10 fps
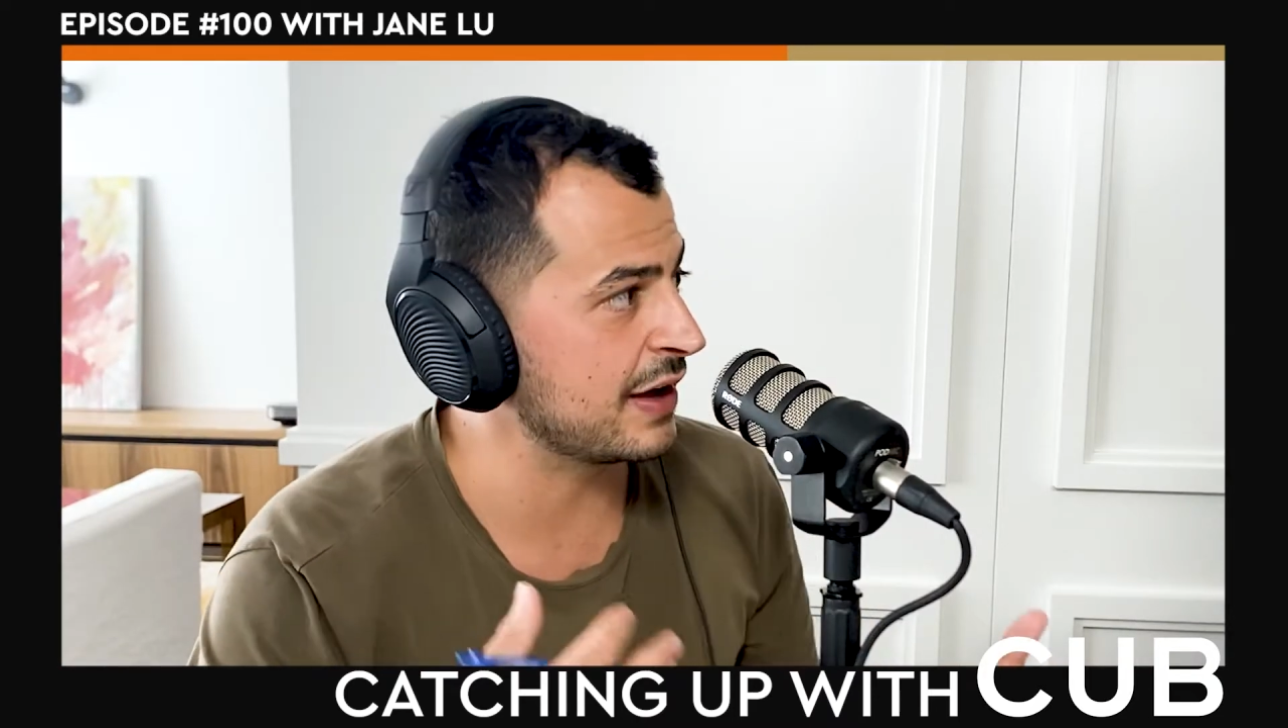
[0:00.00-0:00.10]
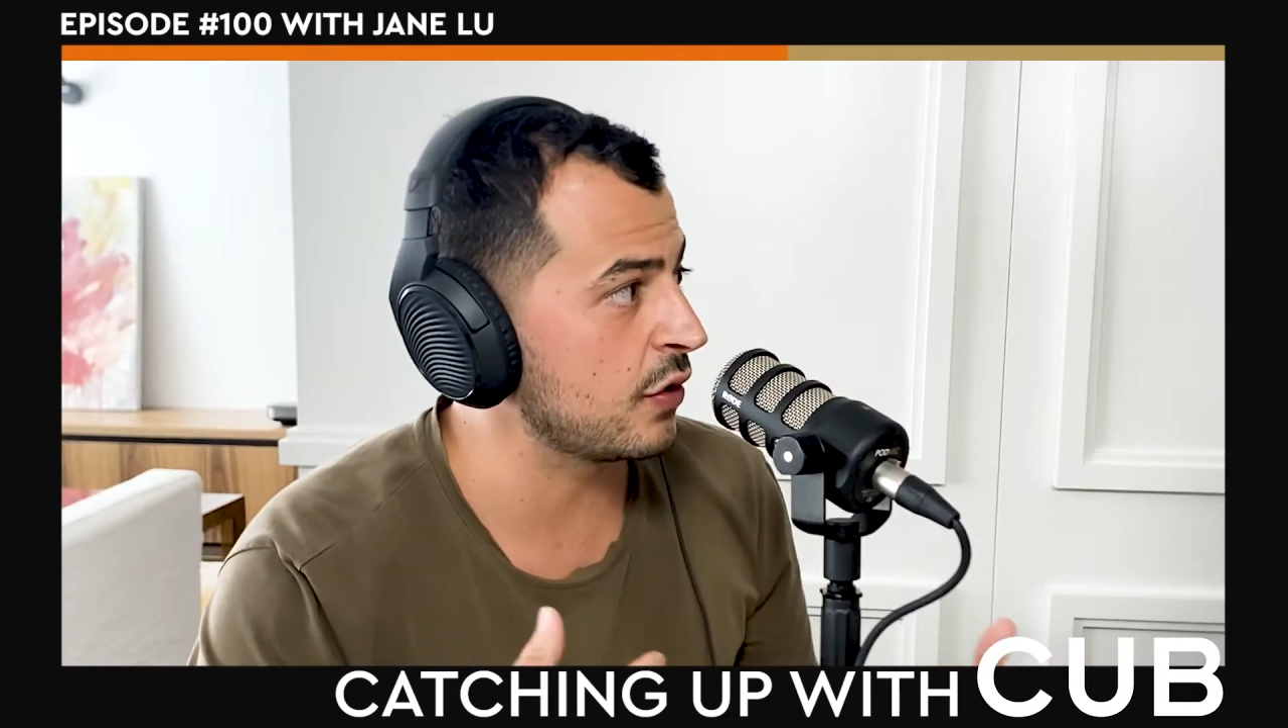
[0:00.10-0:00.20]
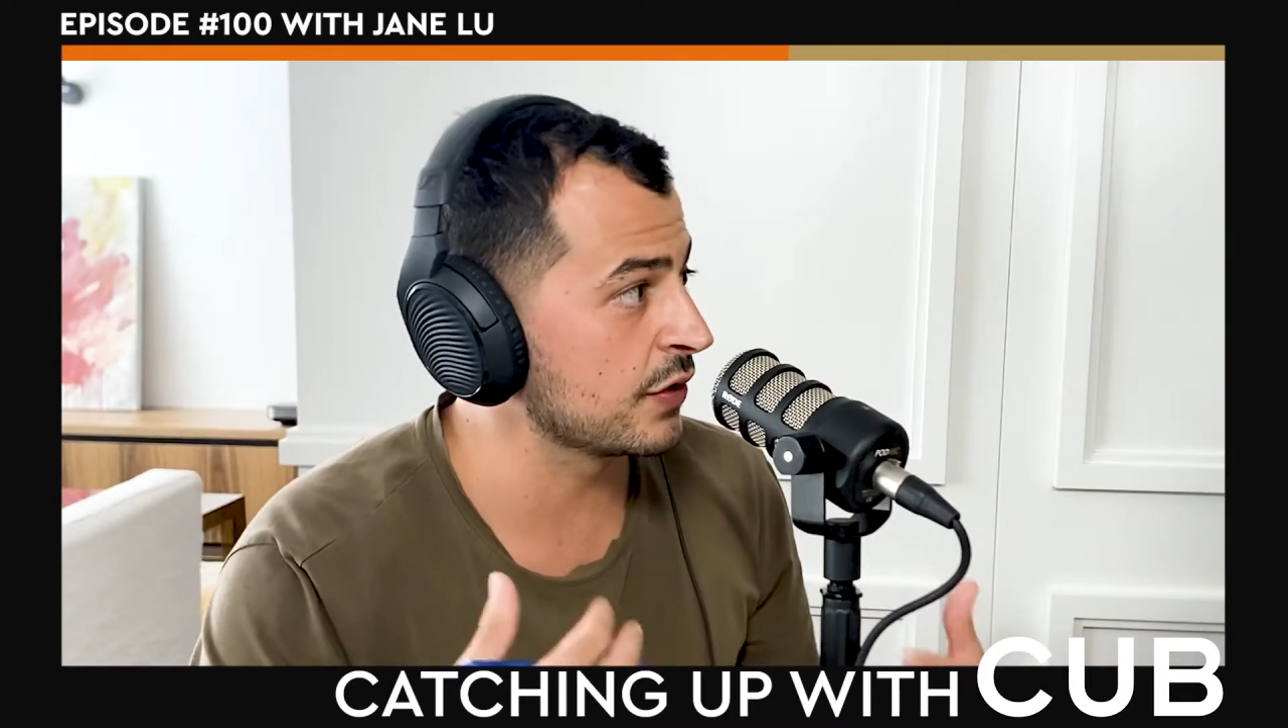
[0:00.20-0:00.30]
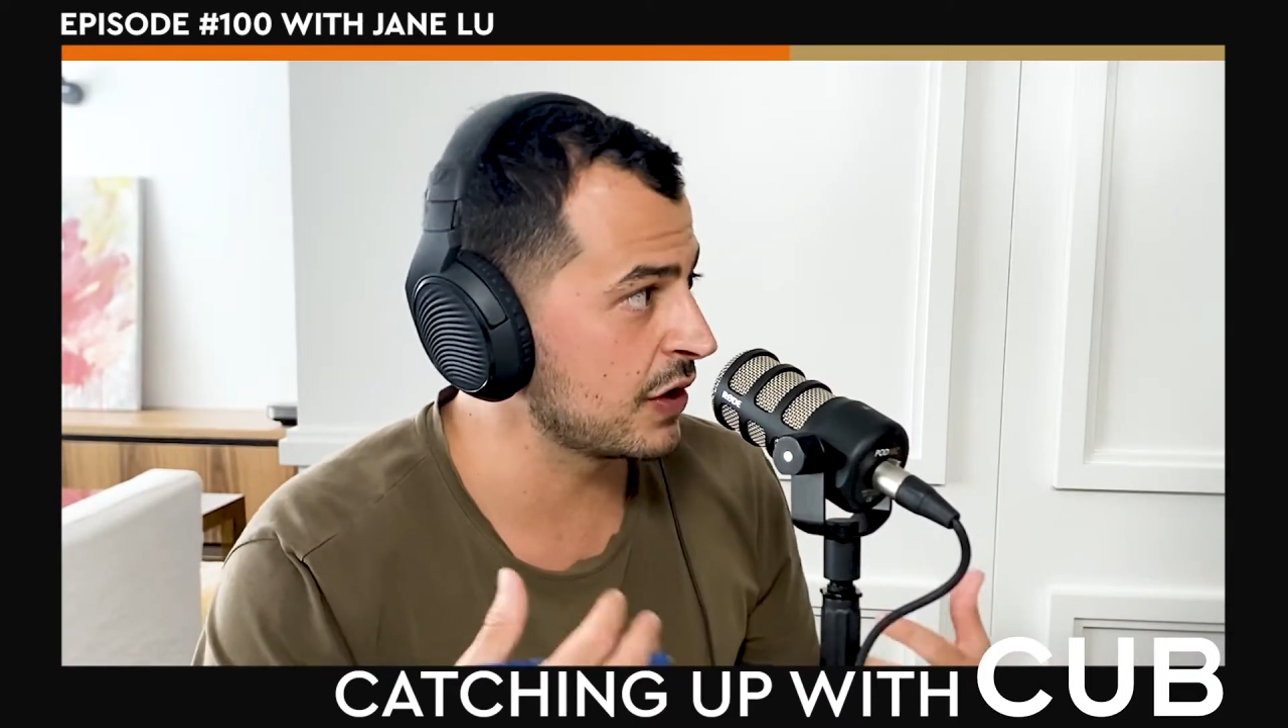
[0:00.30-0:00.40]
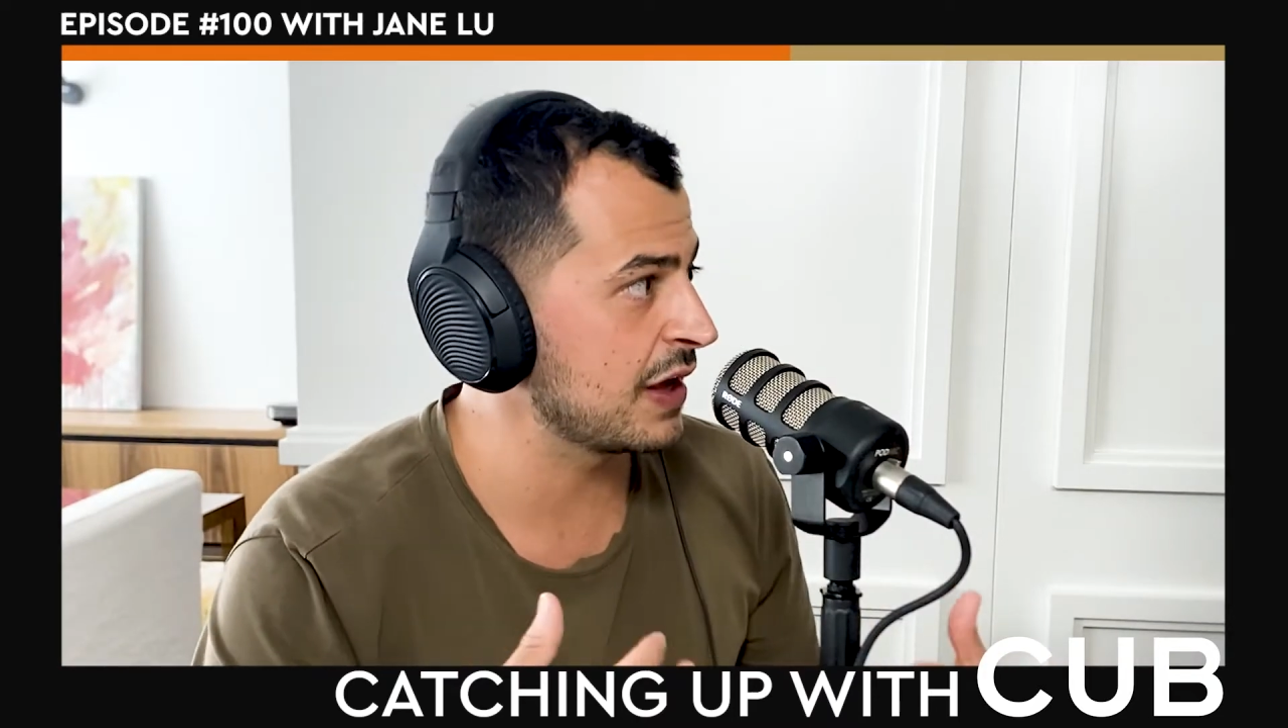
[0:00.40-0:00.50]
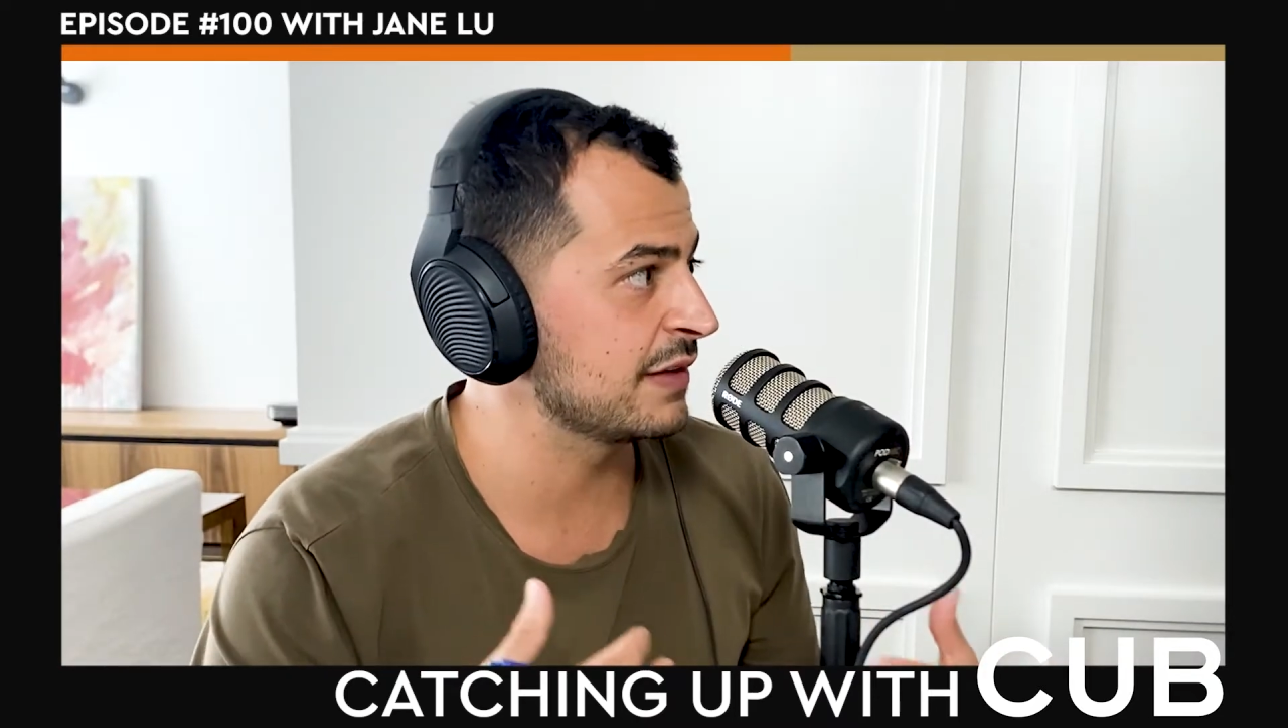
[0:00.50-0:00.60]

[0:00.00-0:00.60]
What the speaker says: online